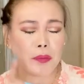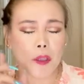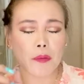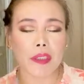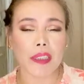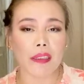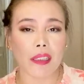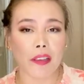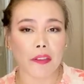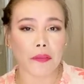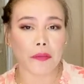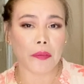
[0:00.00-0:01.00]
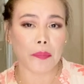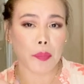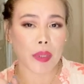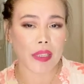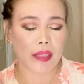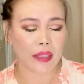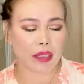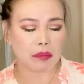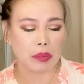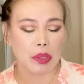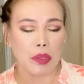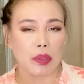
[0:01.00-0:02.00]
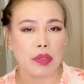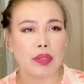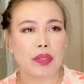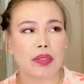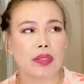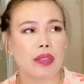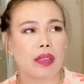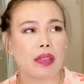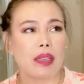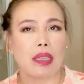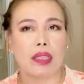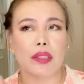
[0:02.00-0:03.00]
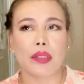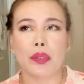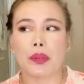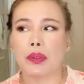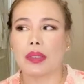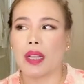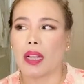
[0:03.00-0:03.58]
over the love bracelet, because, you know,